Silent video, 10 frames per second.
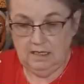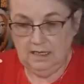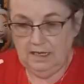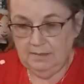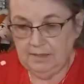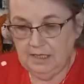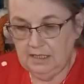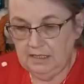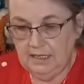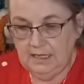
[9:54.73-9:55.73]
and I'm going
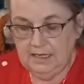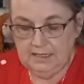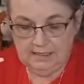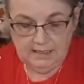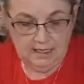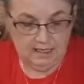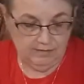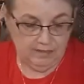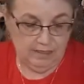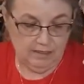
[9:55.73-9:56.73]
to lay it inside
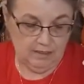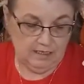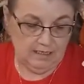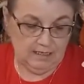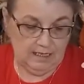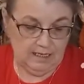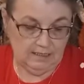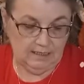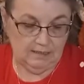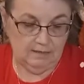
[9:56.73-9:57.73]
of there like
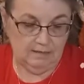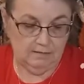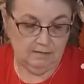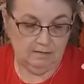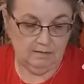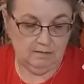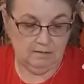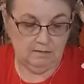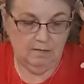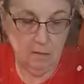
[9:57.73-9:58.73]
that. So